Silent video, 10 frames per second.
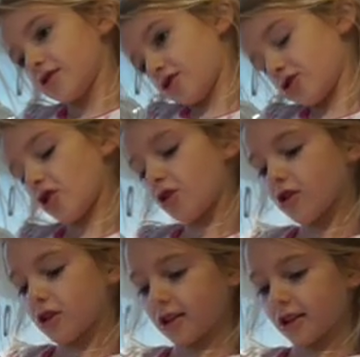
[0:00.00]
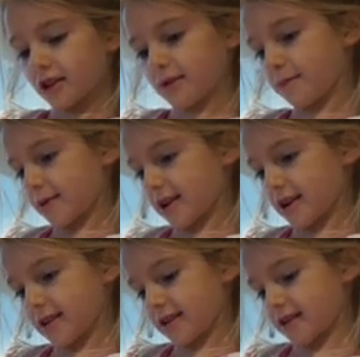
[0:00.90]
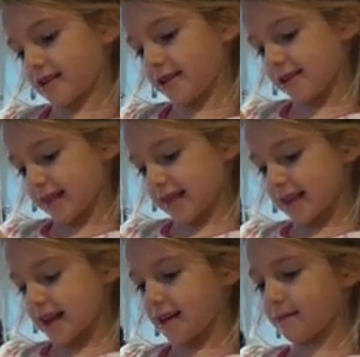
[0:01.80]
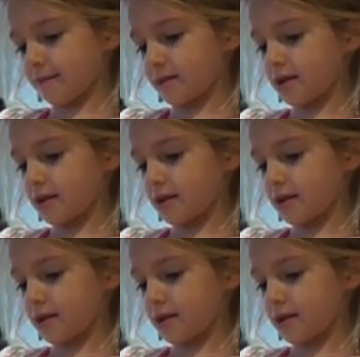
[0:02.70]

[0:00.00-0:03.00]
Chocolate spread lemon